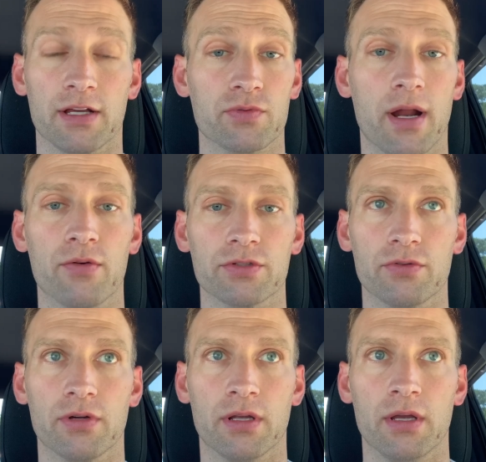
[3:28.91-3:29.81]
That's what I was
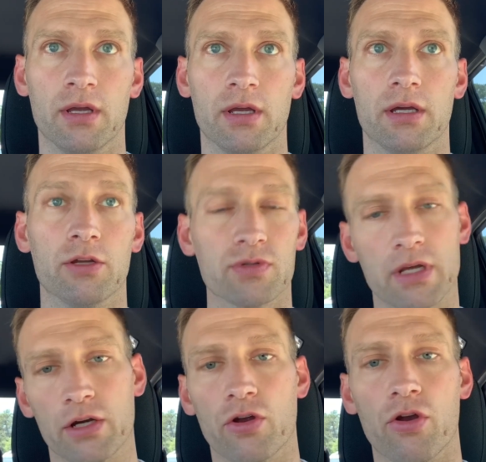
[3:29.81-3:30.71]
doing. And he was like, no,